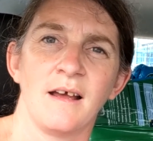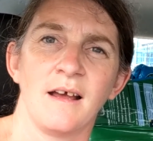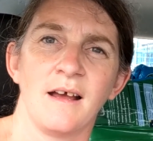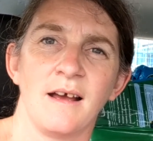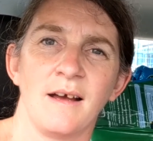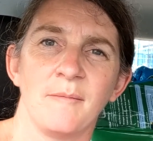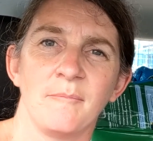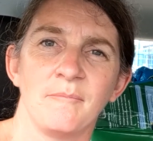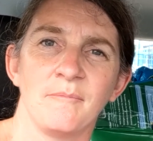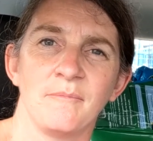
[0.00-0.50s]

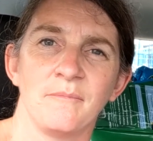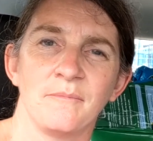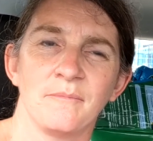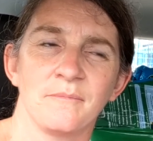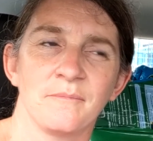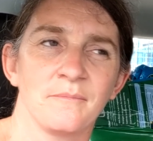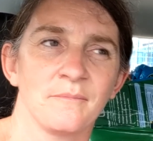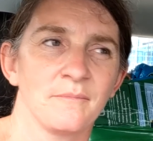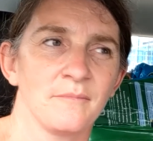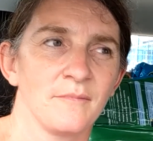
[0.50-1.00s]

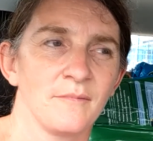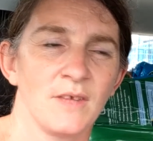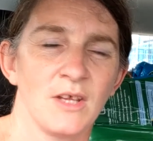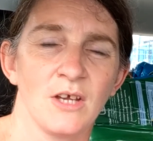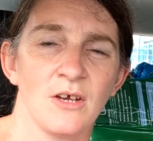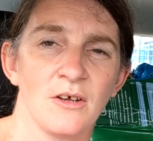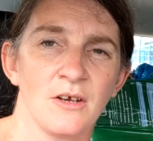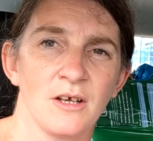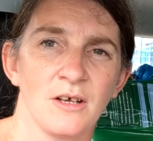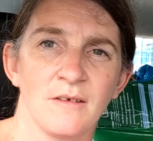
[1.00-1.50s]

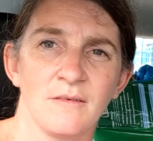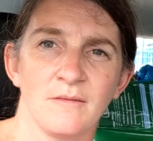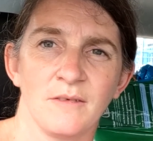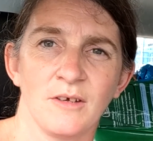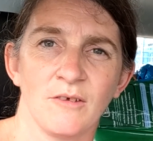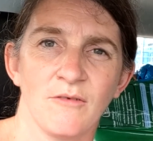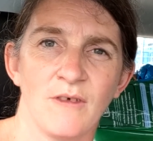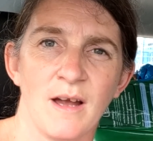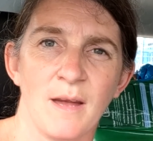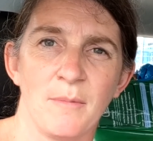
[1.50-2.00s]
you gotta
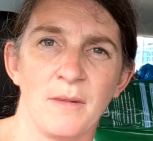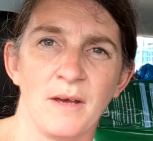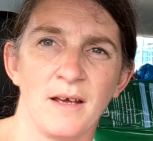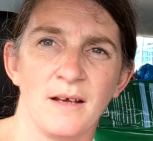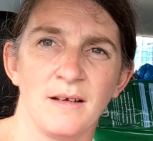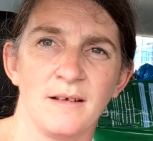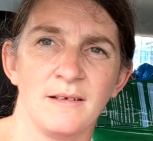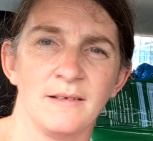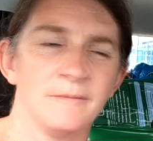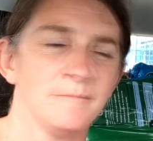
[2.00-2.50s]
grab it.